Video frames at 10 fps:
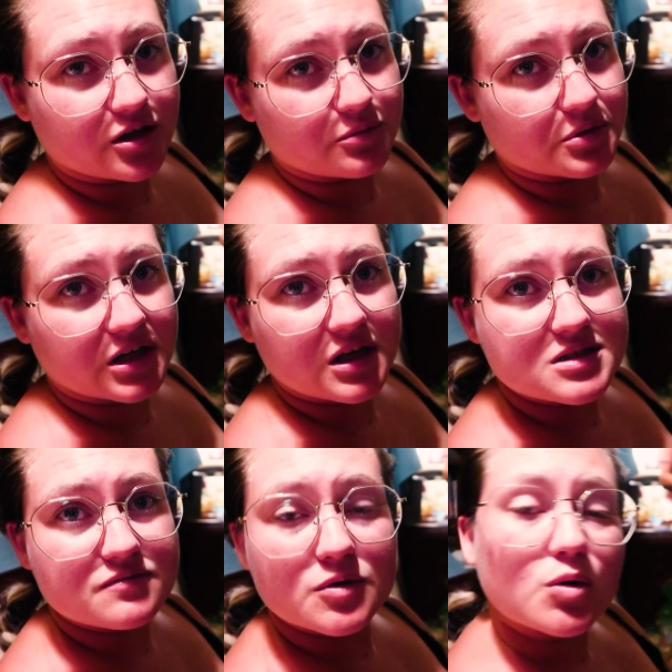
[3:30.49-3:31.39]
and we're like,
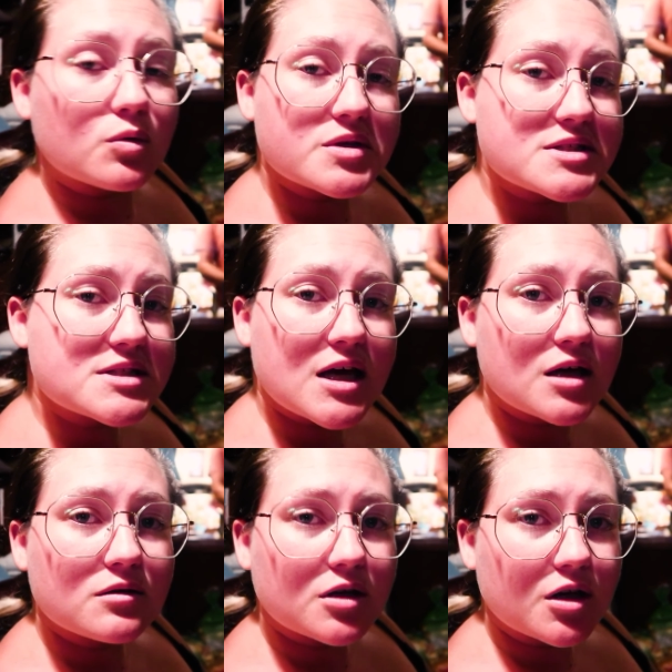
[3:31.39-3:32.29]
that's cool, we'll stay,
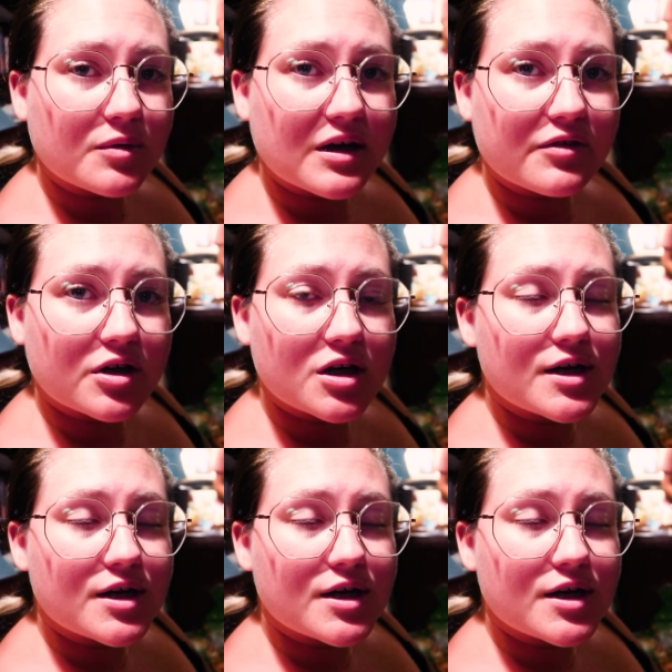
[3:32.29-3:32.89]
you know, whatever.